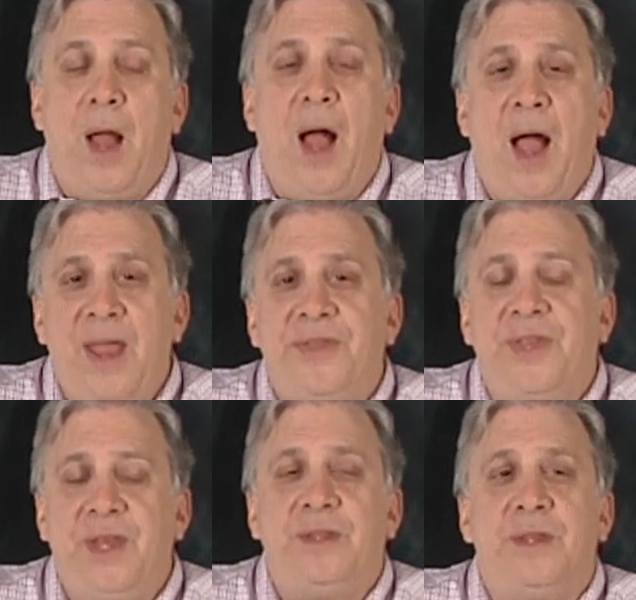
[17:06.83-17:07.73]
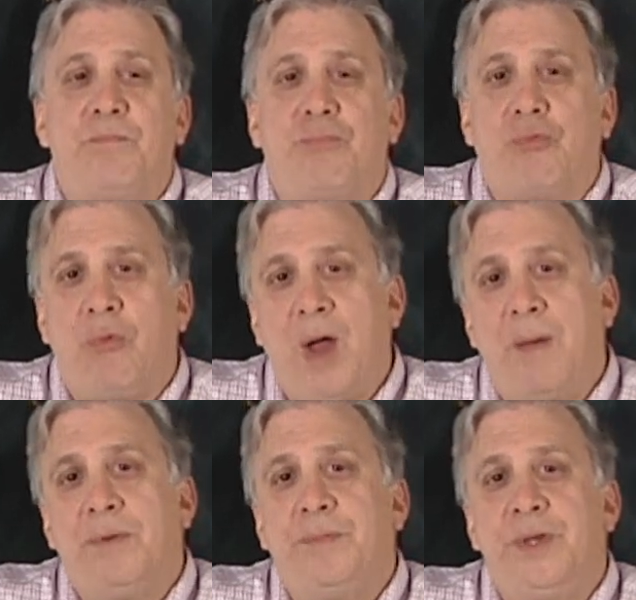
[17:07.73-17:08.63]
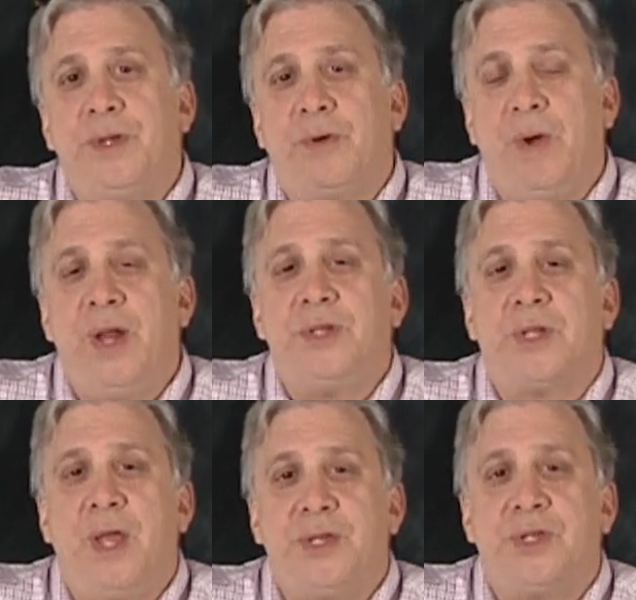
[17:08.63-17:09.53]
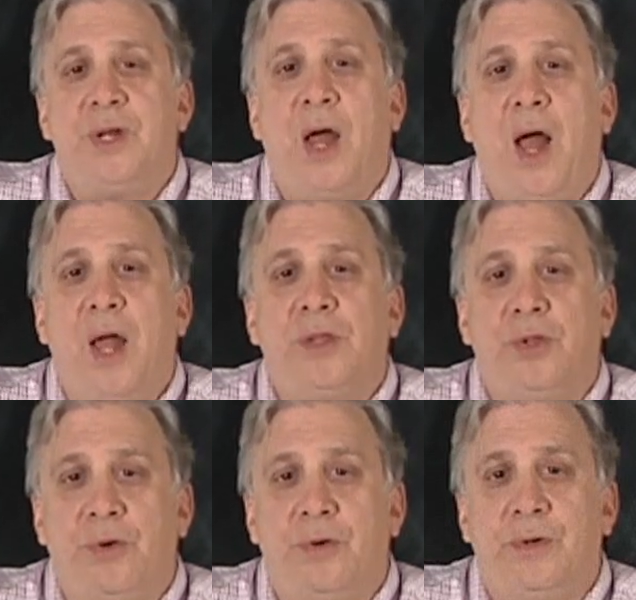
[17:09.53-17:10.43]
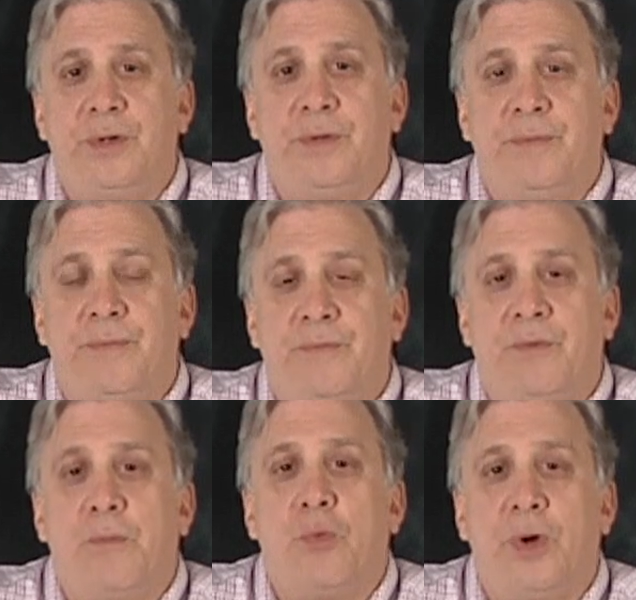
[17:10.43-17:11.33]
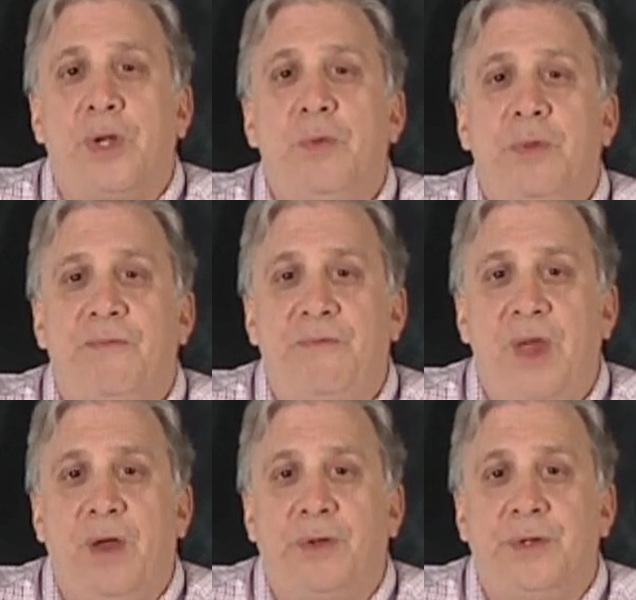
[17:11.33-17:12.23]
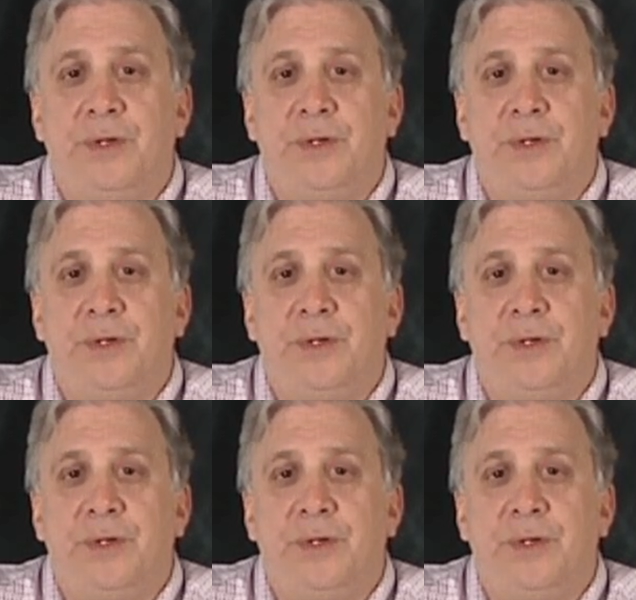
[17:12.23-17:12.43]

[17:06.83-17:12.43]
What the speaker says: I think that probably the greatest lesson I learned from working with Feld